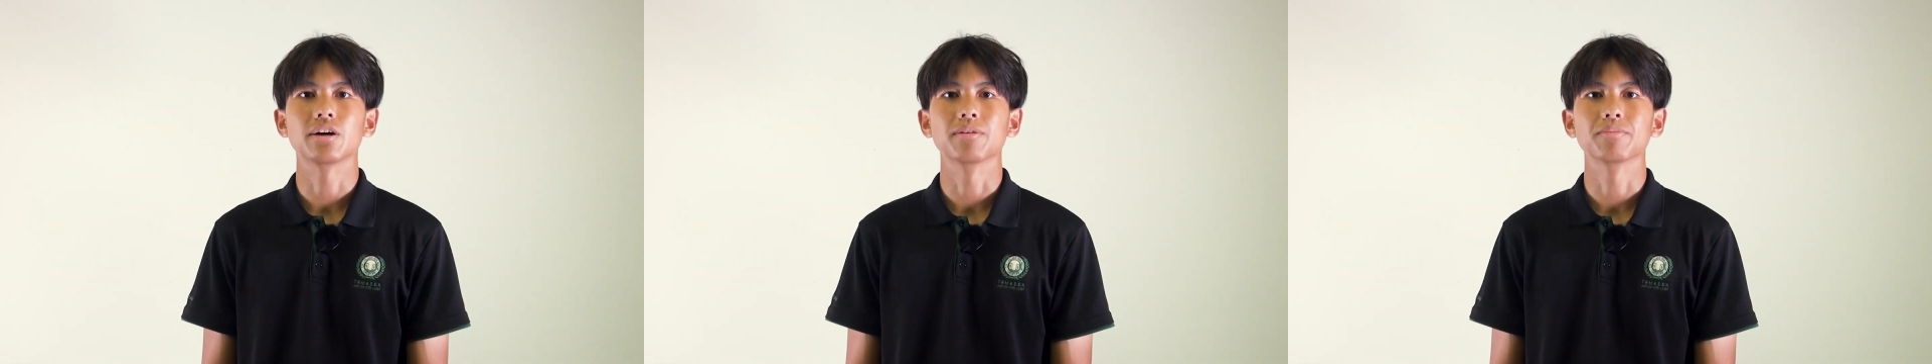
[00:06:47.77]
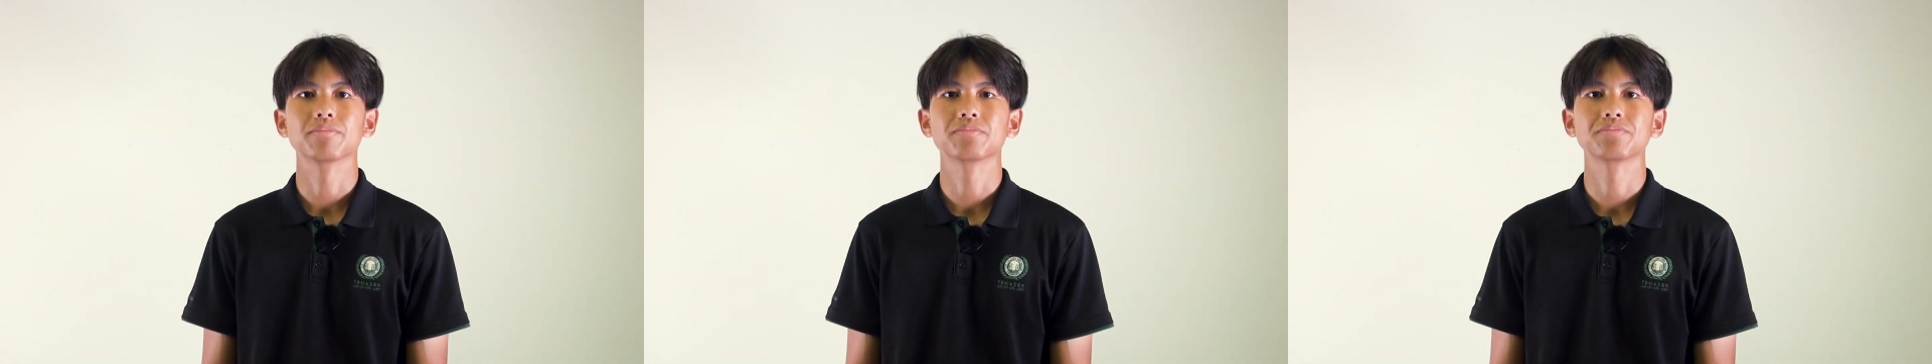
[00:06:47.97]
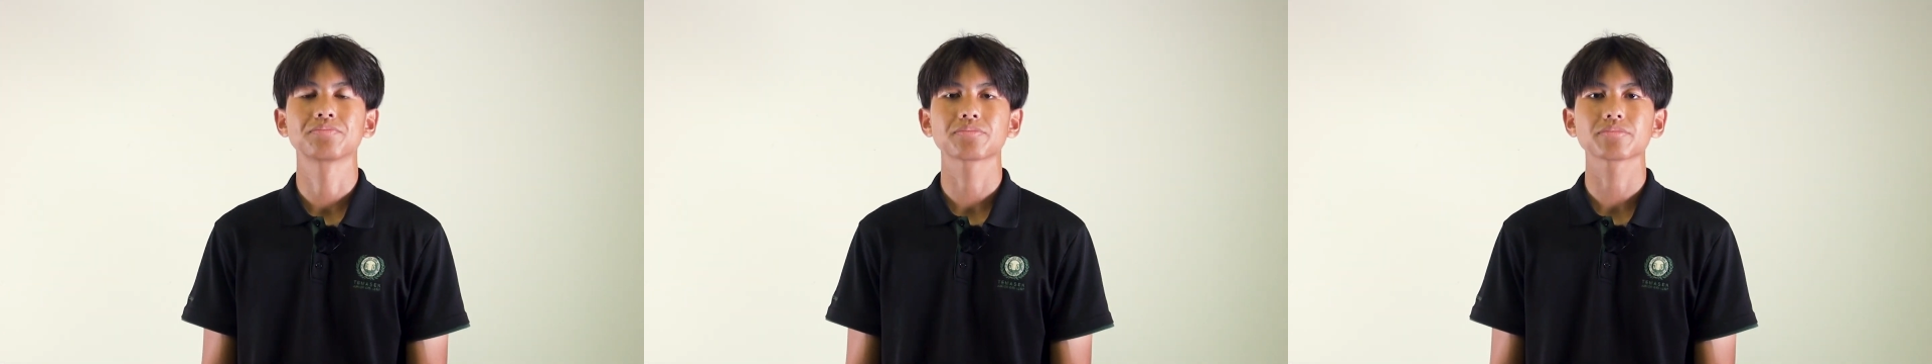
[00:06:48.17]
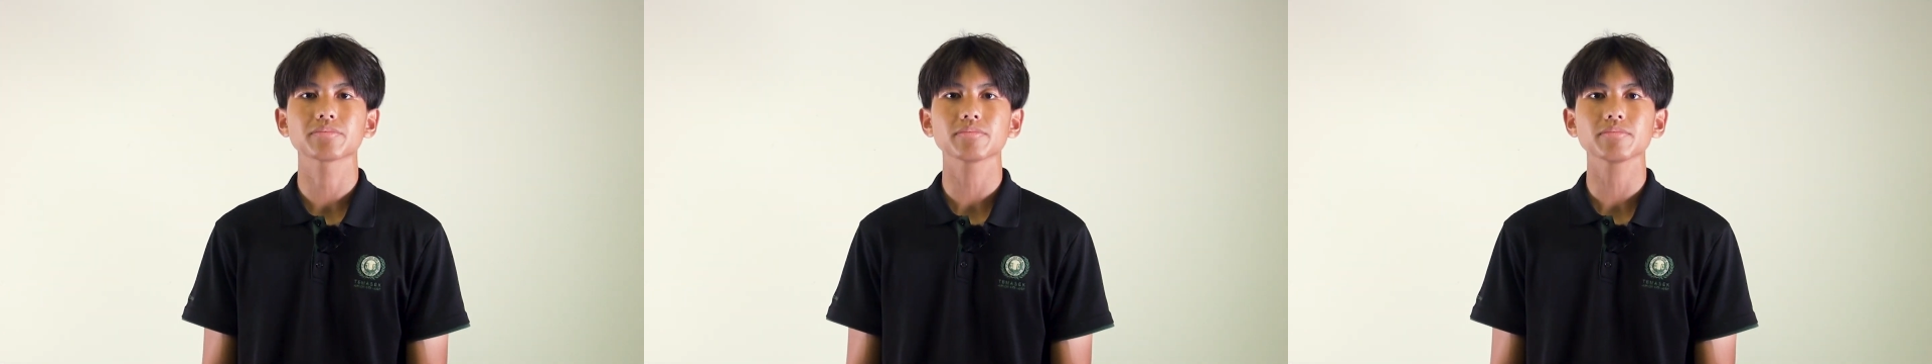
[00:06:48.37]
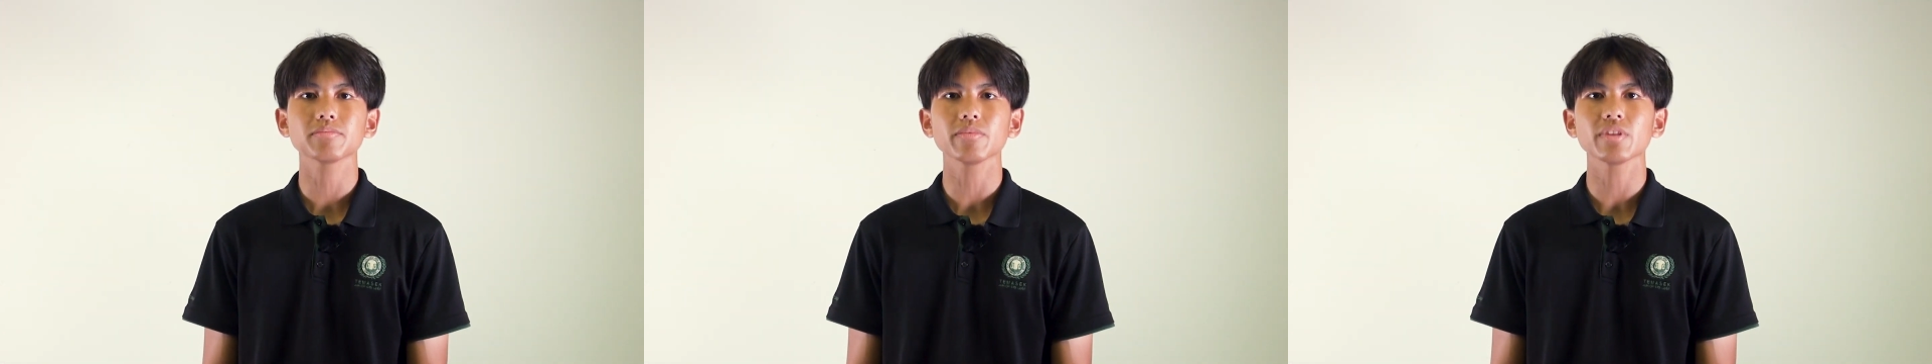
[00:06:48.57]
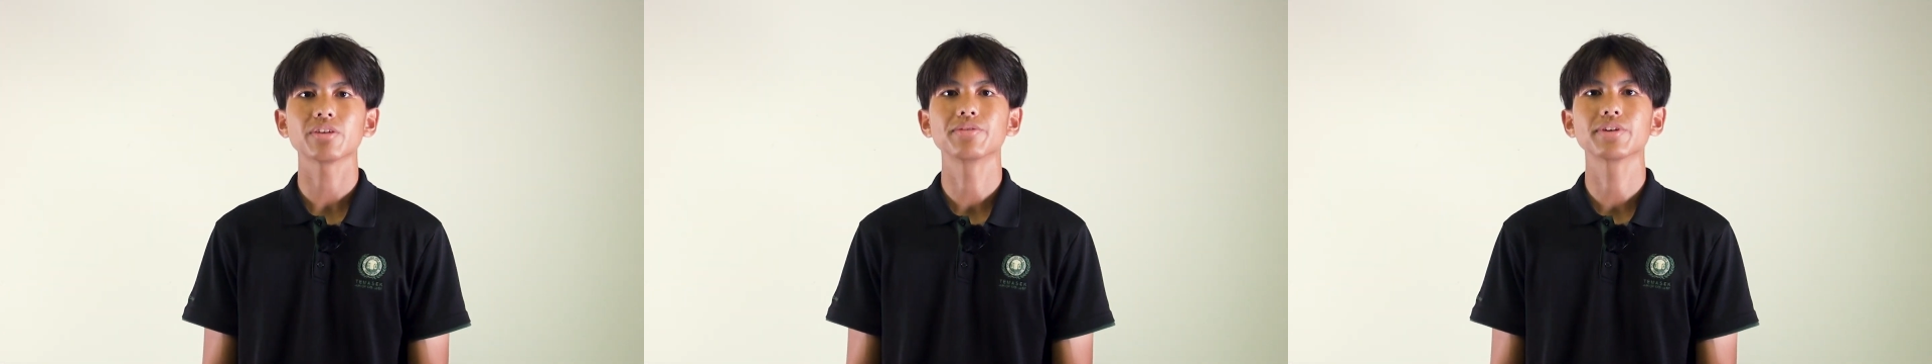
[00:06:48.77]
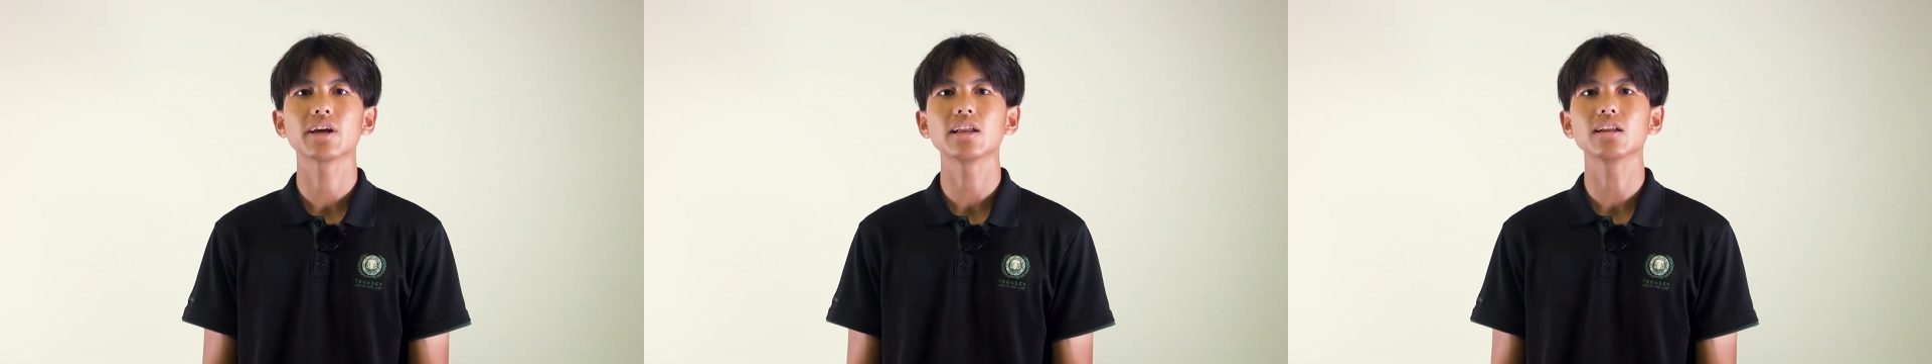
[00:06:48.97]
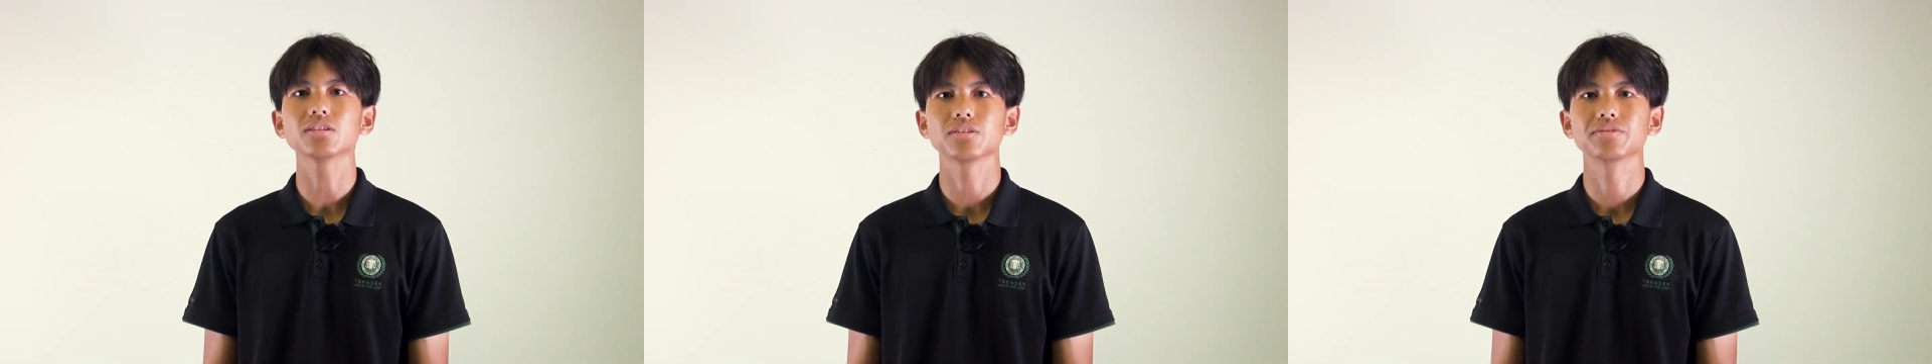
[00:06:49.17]
up,
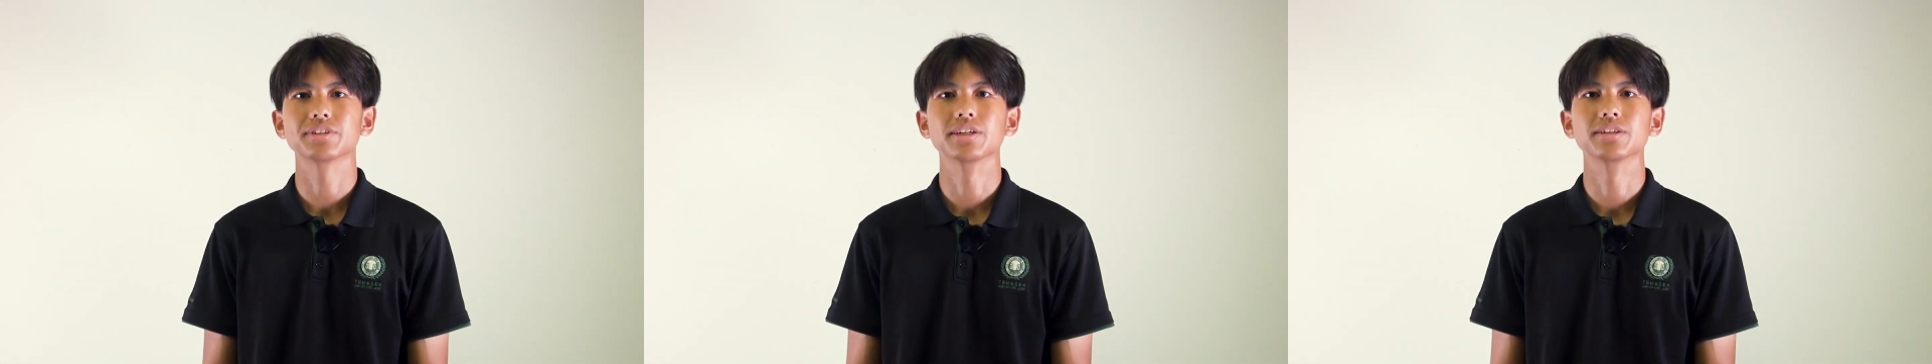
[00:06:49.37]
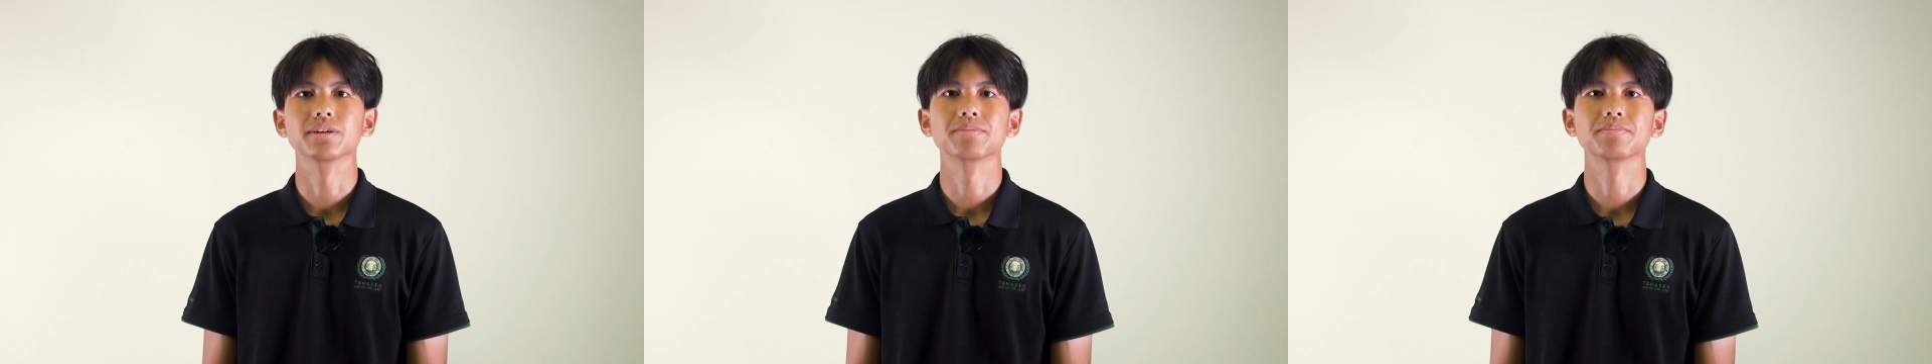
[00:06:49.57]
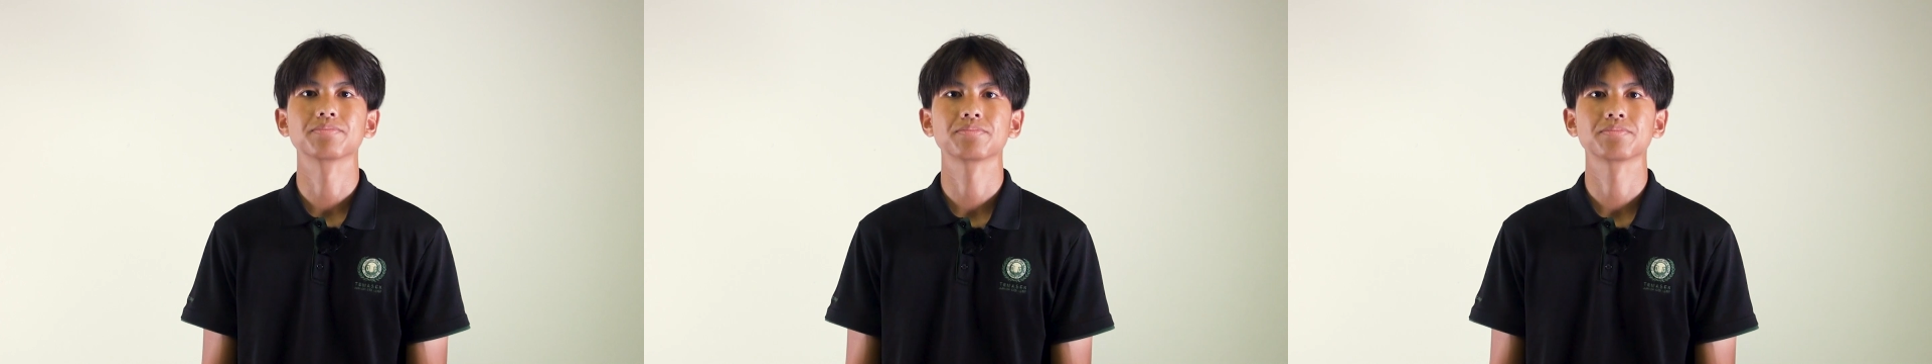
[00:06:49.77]
regardless of gender.